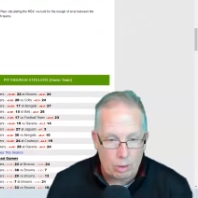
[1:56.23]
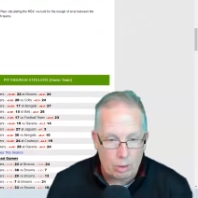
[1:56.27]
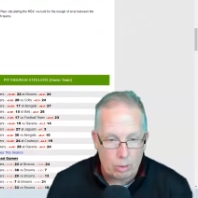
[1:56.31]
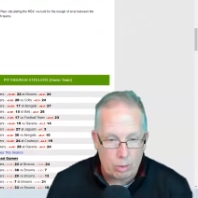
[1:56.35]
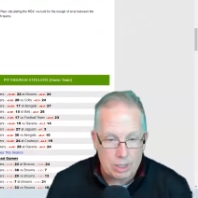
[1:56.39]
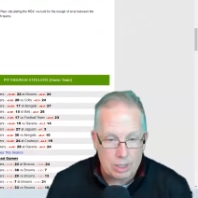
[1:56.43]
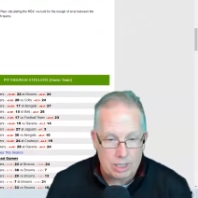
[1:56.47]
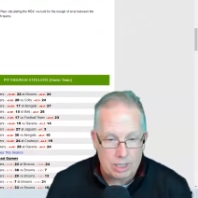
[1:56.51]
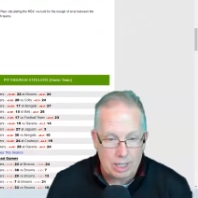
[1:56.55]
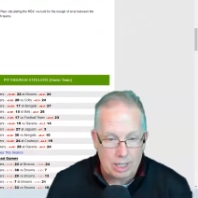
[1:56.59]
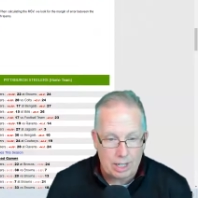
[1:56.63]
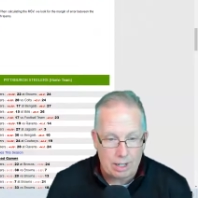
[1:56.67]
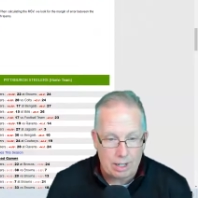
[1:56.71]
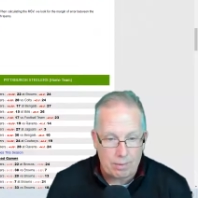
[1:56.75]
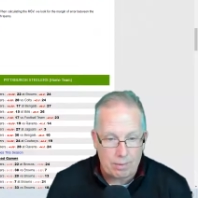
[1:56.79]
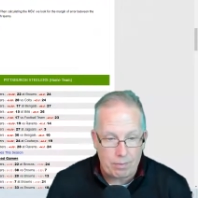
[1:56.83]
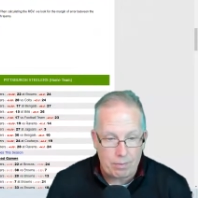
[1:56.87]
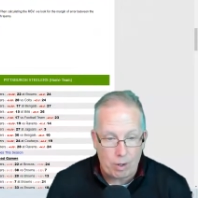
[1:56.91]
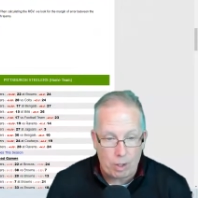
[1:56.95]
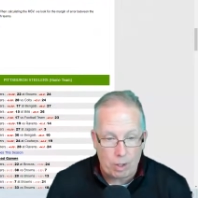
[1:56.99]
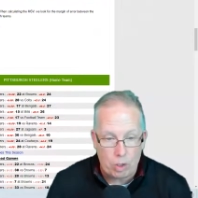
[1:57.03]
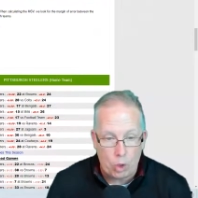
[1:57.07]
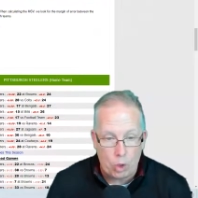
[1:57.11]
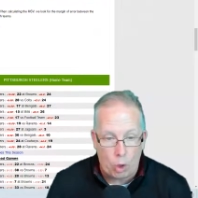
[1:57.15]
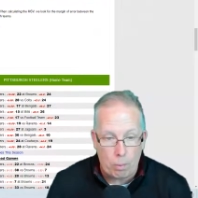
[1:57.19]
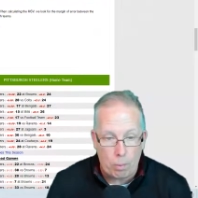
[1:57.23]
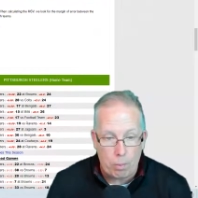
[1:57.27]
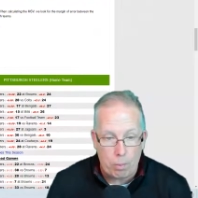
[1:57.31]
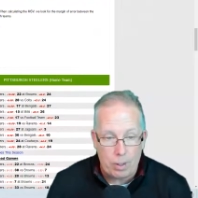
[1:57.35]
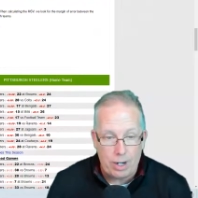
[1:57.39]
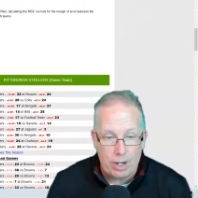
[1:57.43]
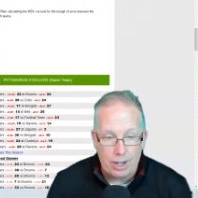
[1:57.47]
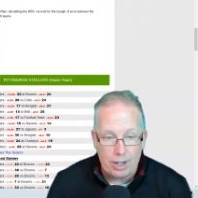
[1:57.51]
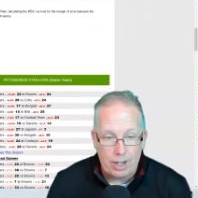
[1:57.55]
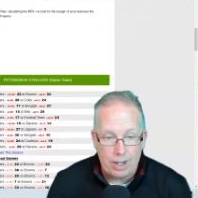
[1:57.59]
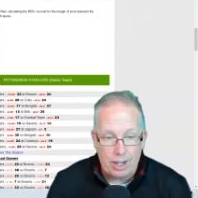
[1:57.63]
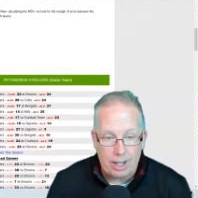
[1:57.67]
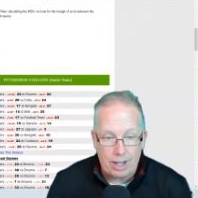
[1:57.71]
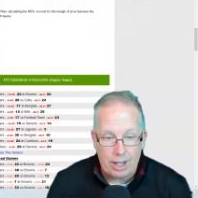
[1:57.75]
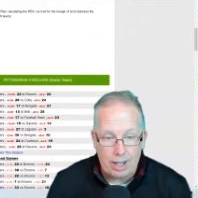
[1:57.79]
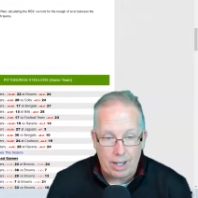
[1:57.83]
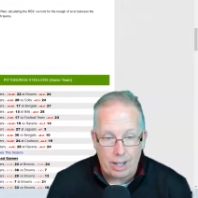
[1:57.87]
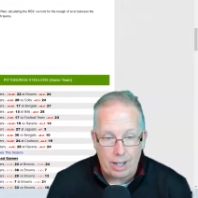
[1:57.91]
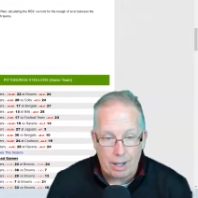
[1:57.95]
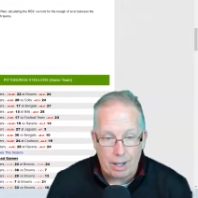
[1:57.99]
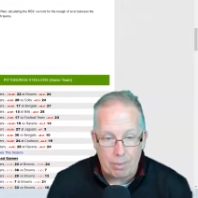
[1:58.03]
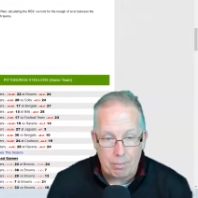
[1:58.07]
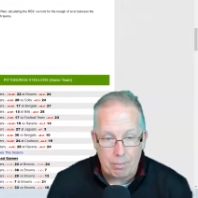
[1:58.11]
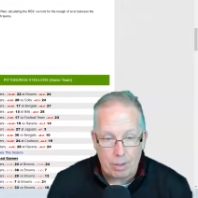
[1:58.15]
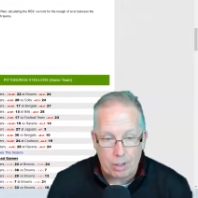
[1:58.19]
It was uh, October
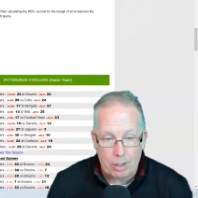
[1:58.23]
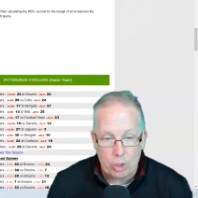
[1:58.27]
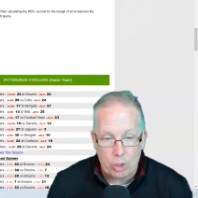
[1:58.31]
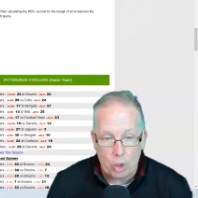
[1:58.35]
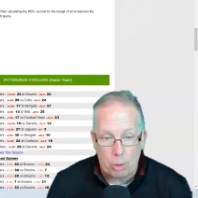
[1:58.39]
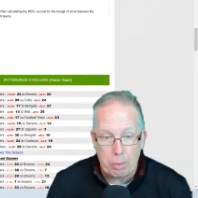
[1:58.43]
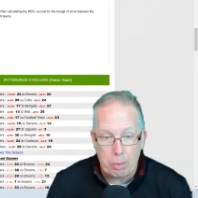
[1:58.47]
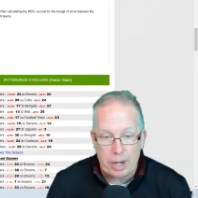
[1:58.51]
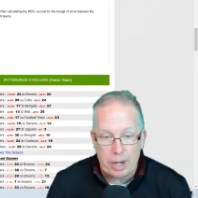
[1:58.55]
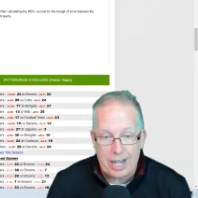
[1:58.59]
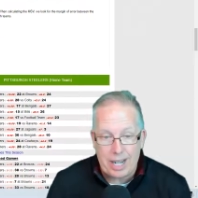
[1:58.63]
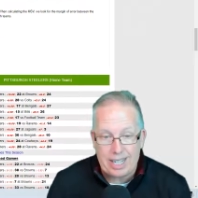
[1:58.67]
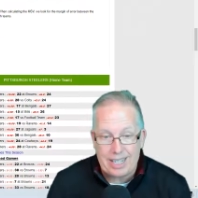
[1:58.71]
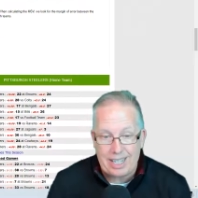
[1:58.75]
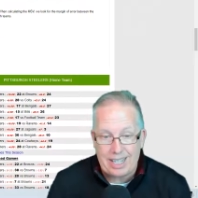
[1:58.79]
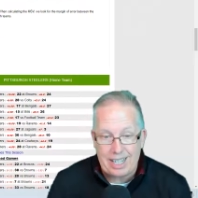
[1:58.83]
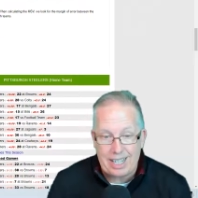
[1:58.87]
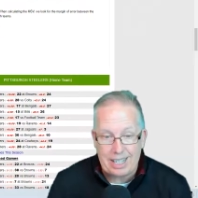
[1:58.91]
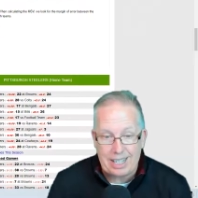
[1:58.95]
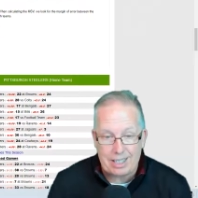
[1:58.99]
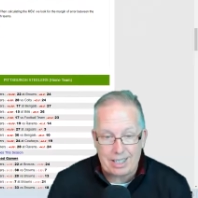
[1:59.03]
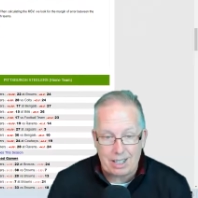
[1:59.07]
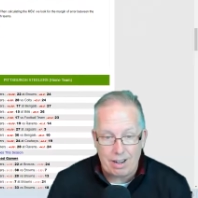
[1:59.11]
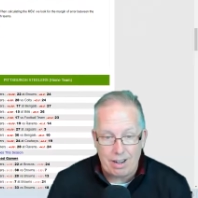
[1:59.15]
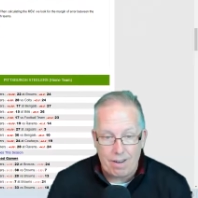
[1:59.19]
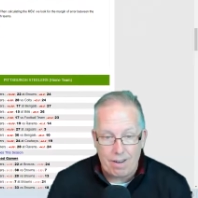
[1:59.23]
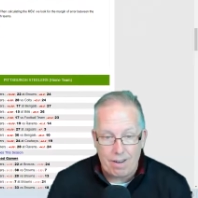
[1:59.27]
um, October eighteenth.